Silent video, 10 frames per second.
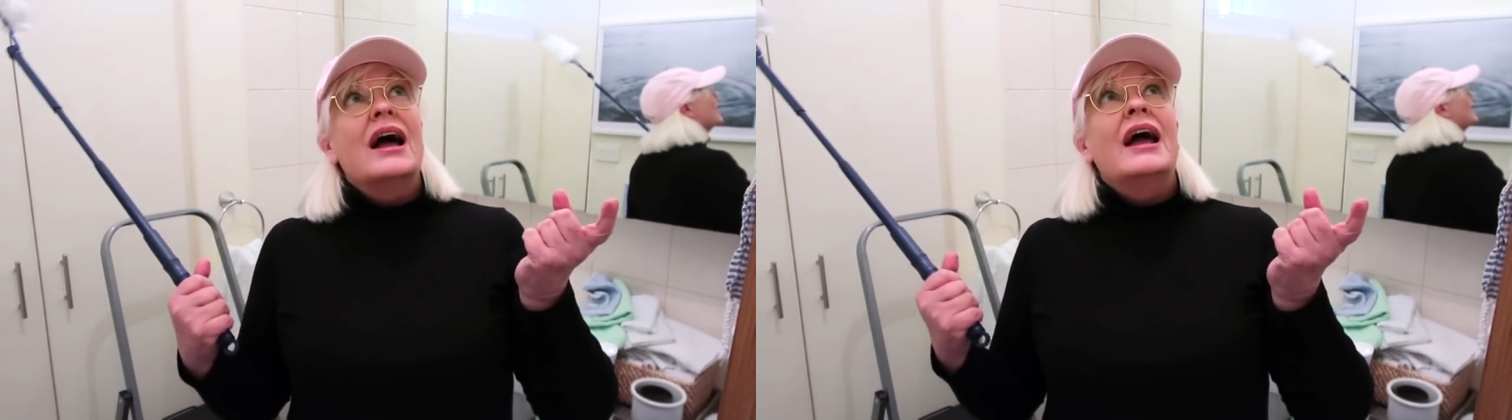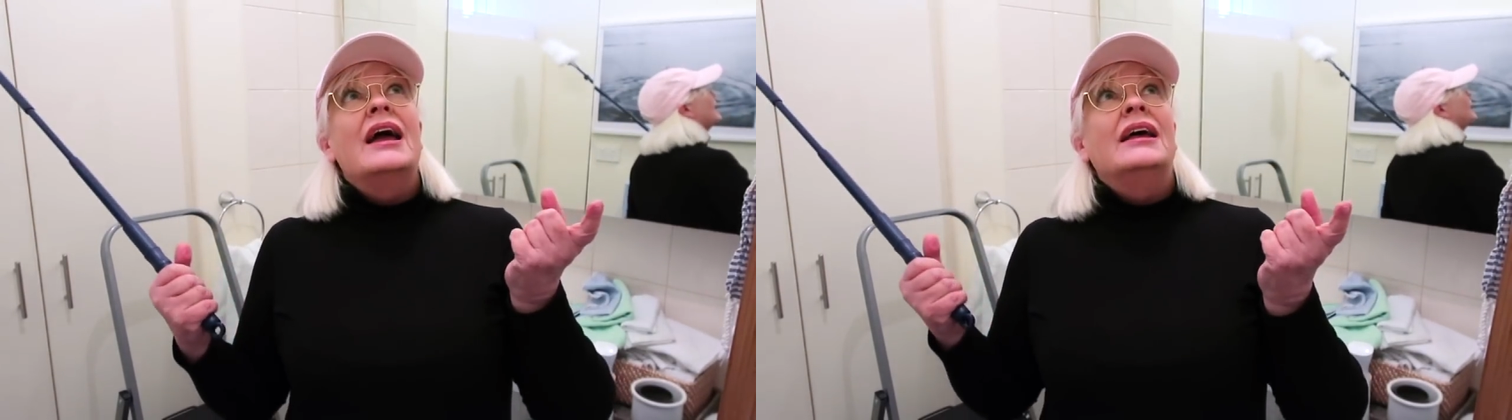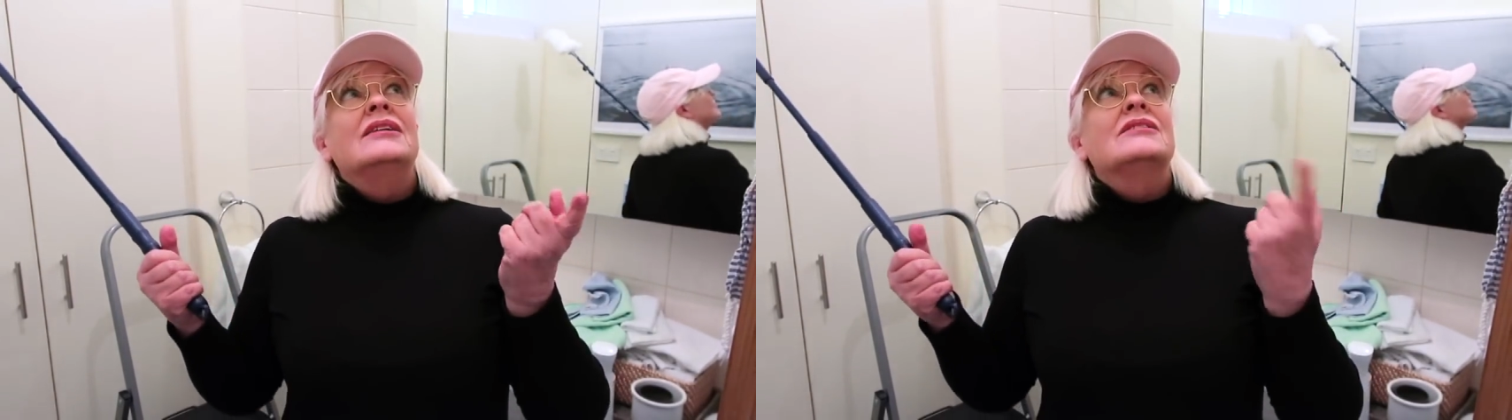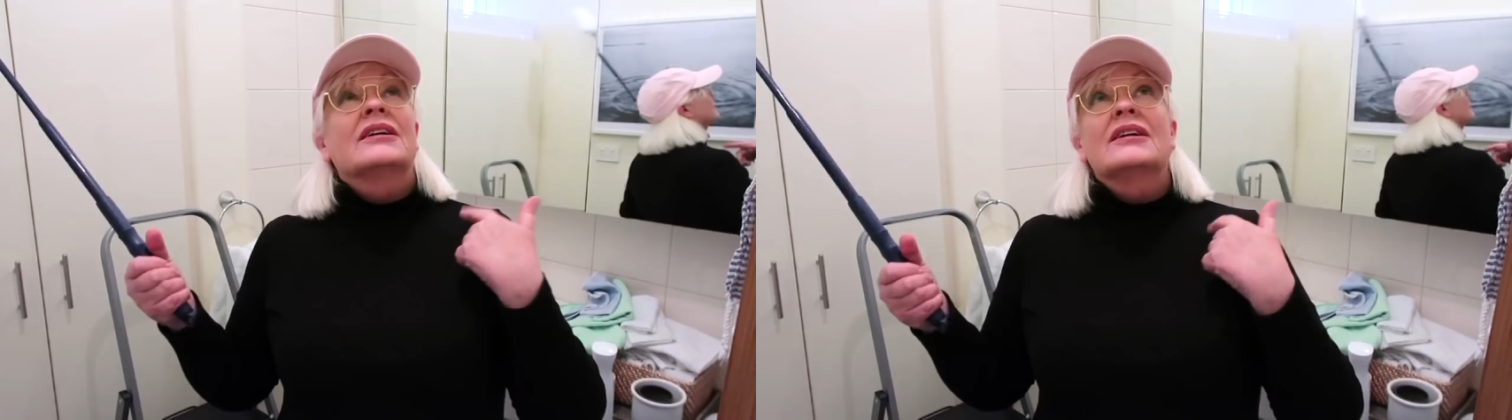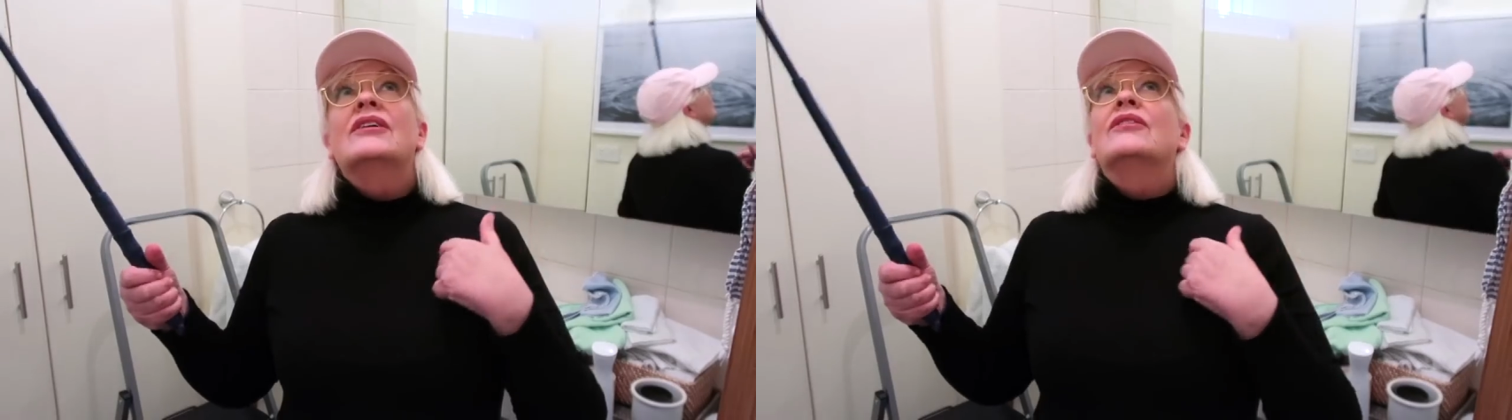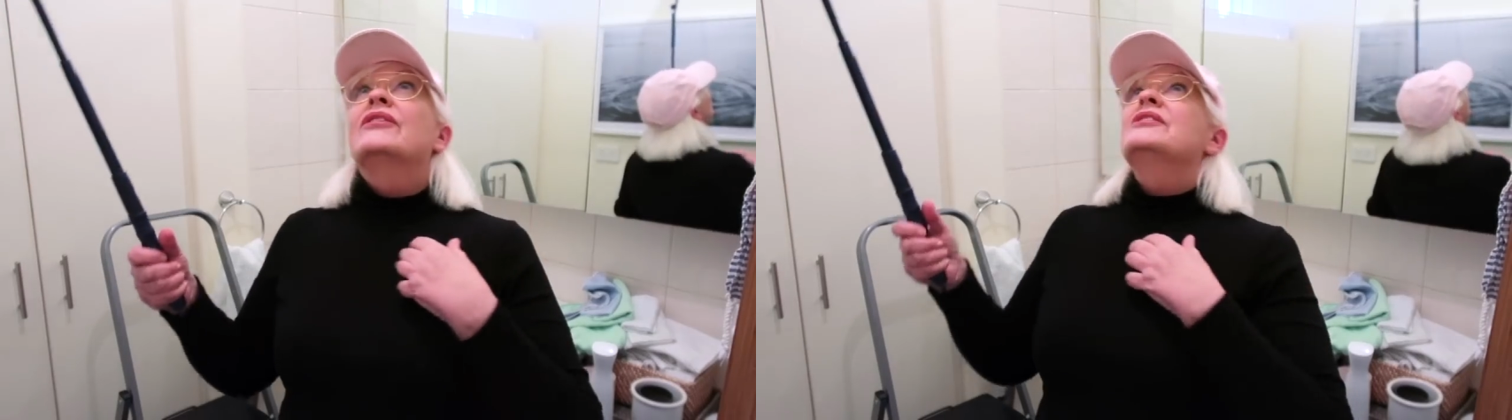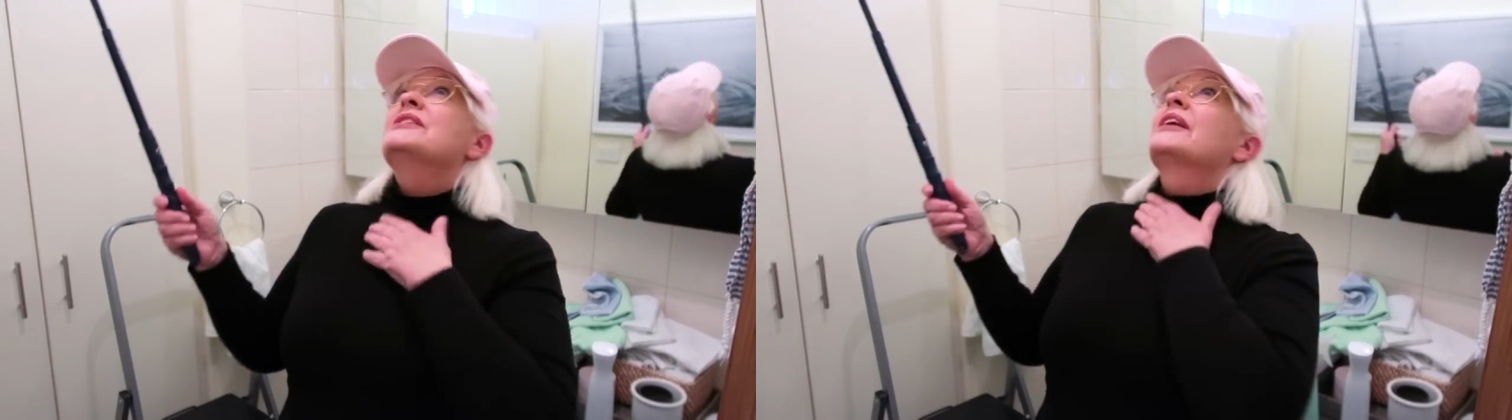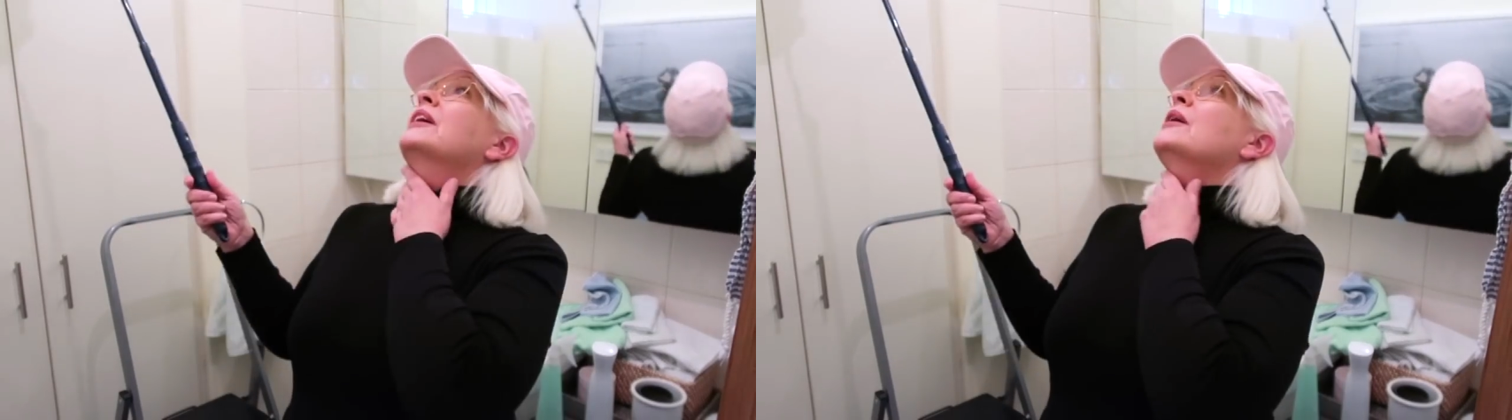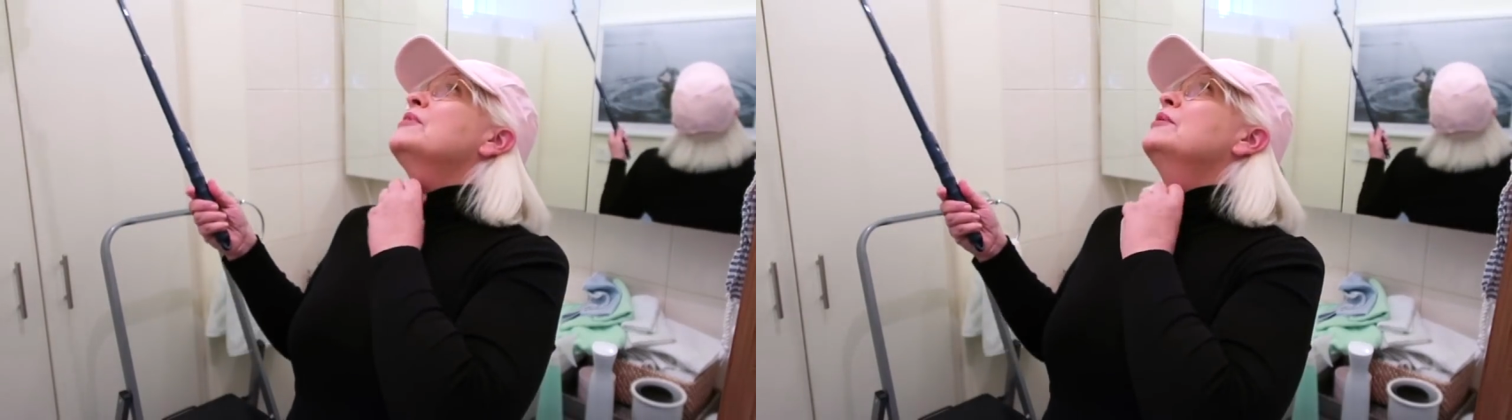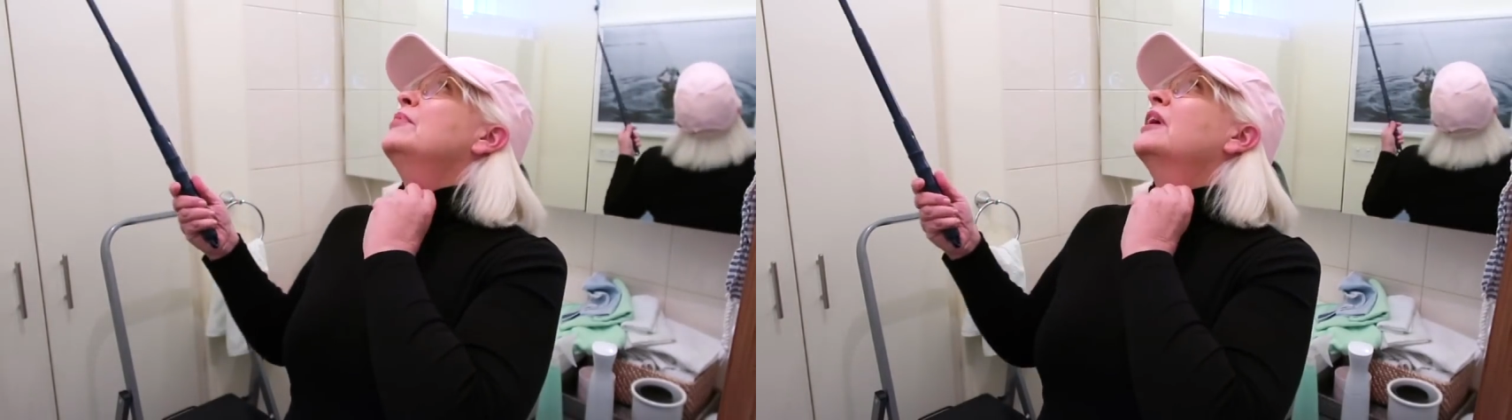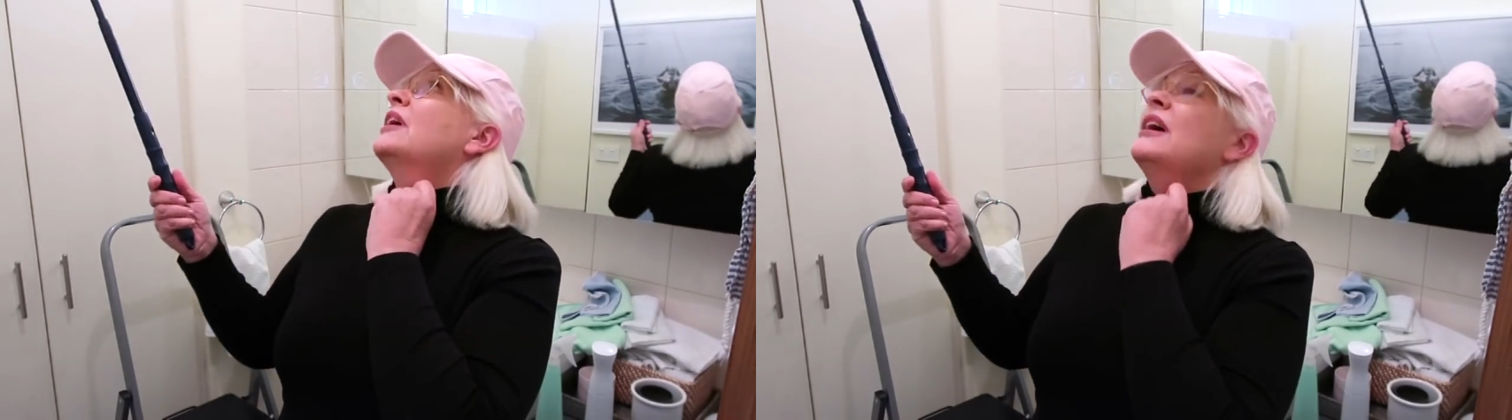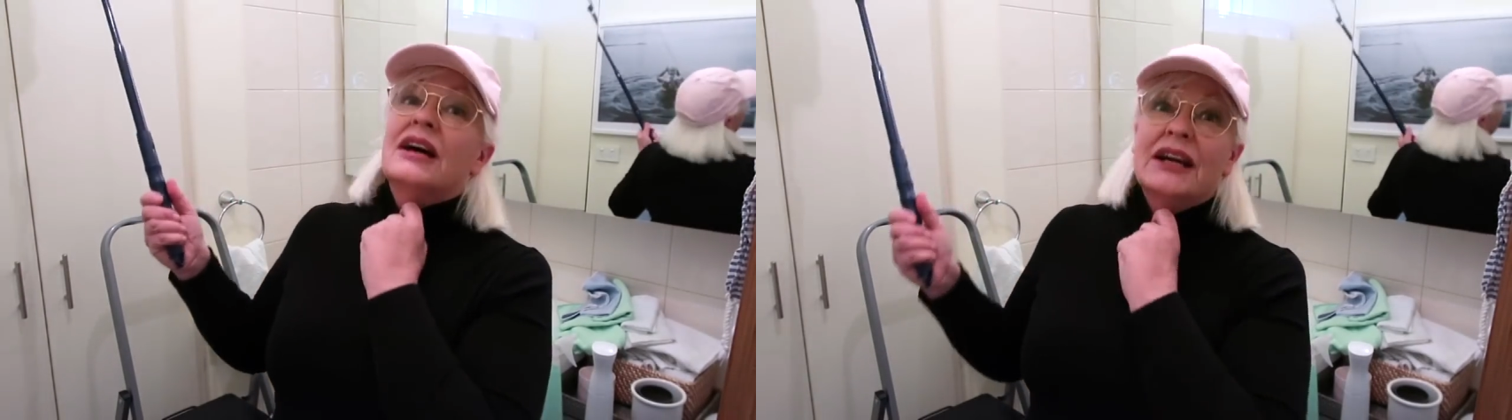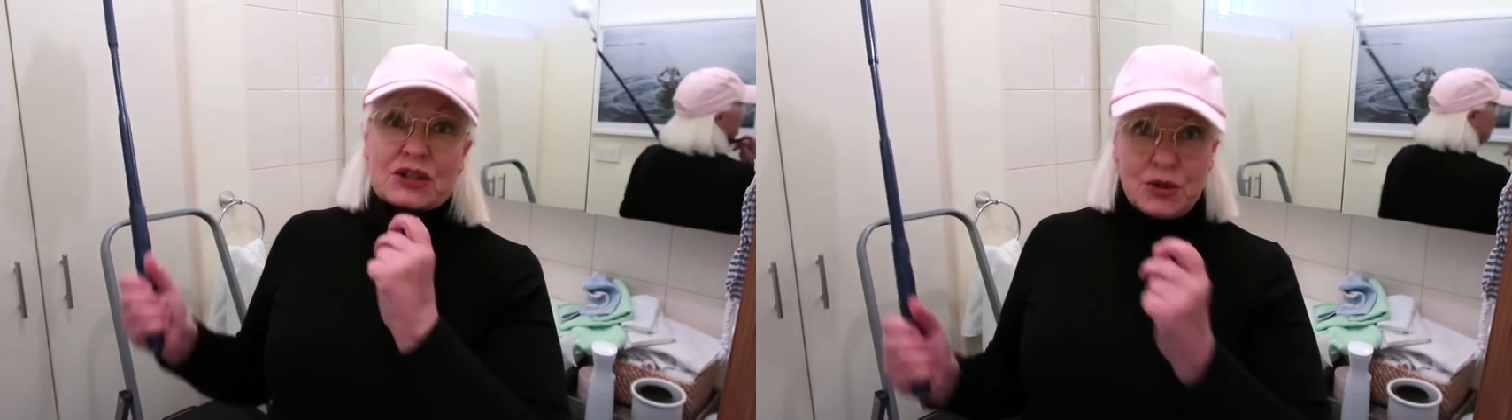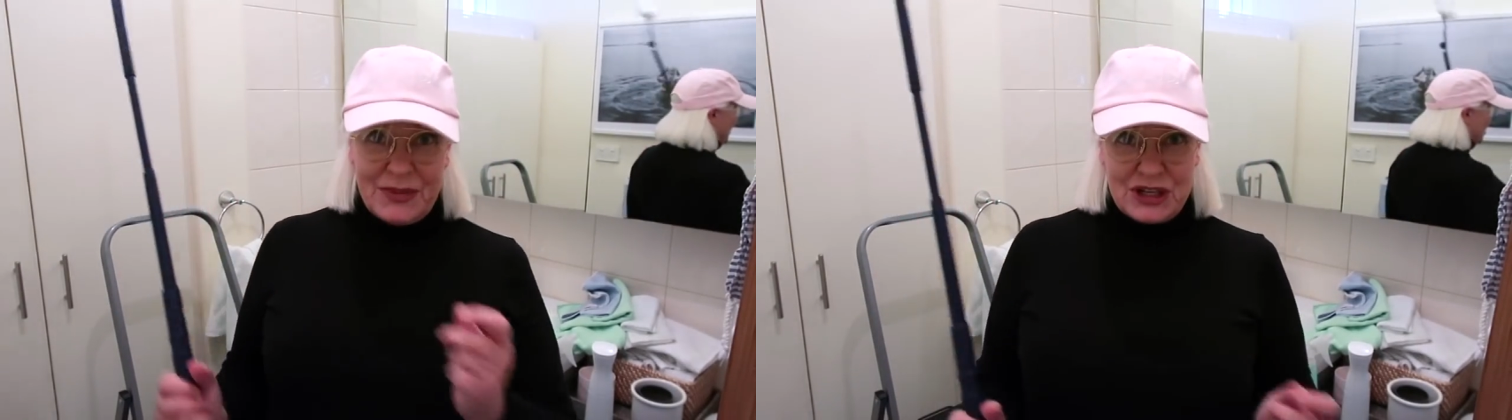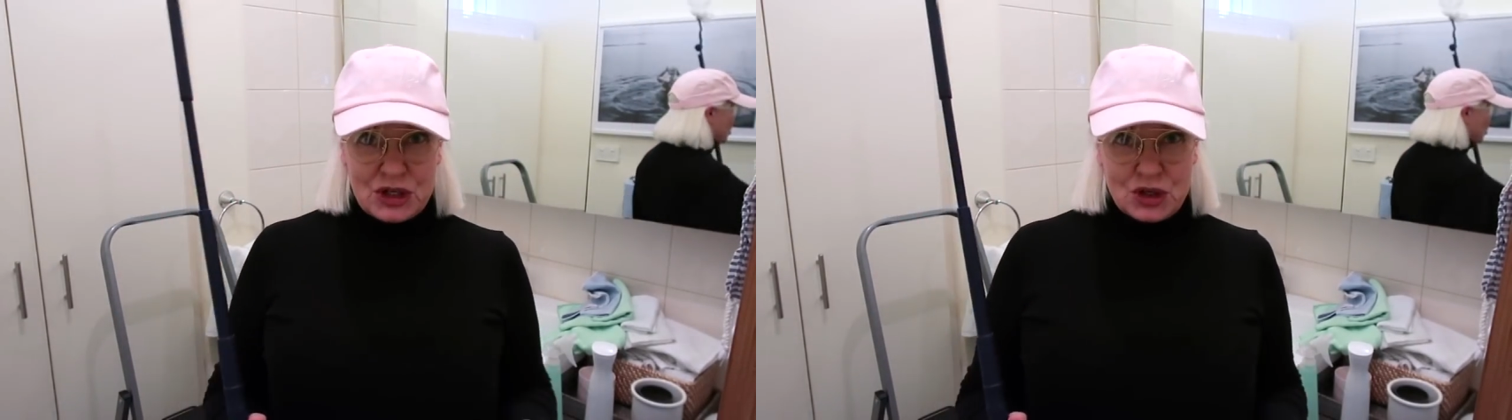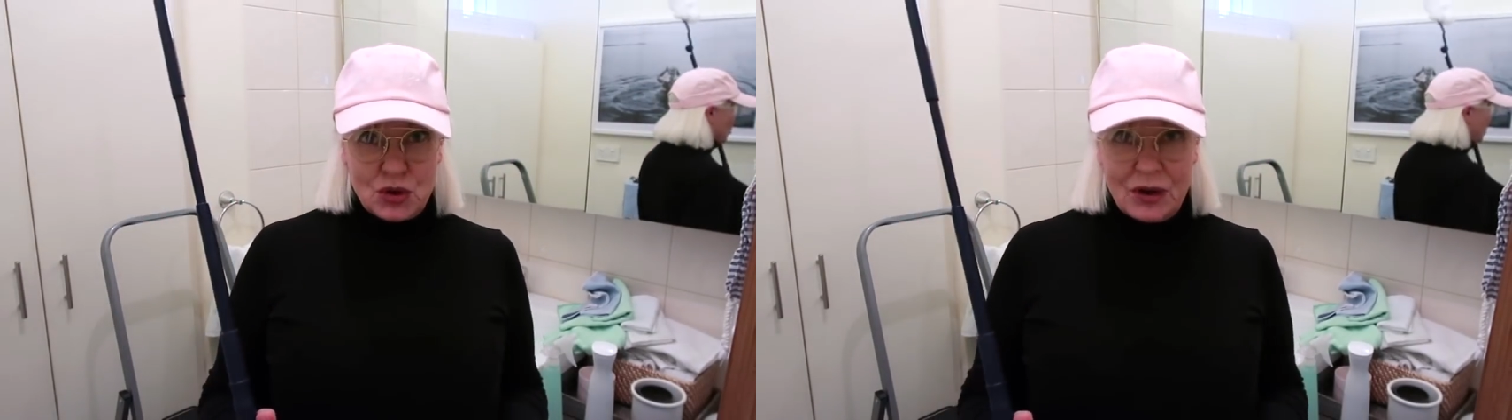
And I know there's nothing up there, but I like to be sure.